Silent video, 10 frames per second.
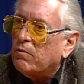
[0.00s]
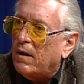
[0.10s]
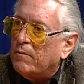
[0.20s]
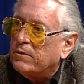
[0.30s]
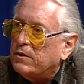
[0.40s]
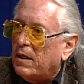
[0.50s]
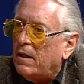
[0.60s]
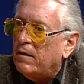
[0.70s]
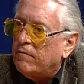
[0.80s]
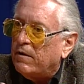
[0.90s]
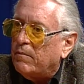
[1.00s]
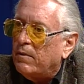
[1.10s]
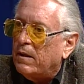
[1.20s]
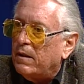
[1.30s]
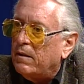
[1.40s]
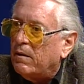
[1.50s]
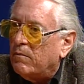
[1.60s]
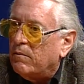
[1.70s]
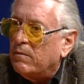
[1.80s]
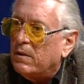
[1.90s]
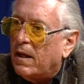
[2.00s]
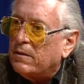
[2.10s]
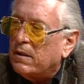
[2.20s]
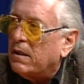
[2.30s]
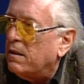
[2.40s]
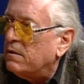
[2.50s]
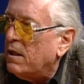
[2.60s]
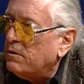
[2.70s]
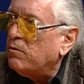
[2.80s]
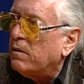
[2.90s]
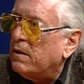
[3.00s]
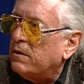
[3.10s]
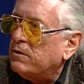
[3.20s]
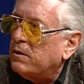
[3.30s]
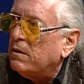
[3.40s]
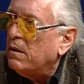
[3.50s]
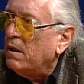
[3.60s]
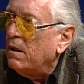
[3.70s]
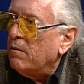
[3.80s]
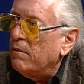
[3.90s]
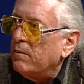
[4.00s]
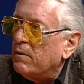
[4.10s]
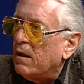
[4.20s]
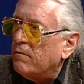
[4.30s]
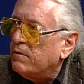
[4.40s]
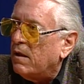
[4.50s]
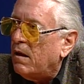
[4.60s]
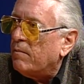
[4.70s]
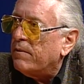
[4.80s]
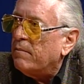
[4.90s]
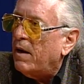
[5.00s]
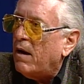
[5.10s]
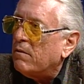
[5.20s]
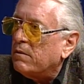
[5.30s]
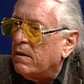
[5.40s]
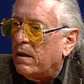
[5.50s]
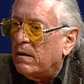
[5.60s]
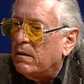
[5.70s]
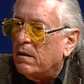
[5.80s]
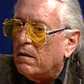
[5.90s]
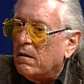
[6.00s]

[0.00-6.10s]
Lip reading: why I would say if anybody would like to get in touch with us, and we would love to help them out, and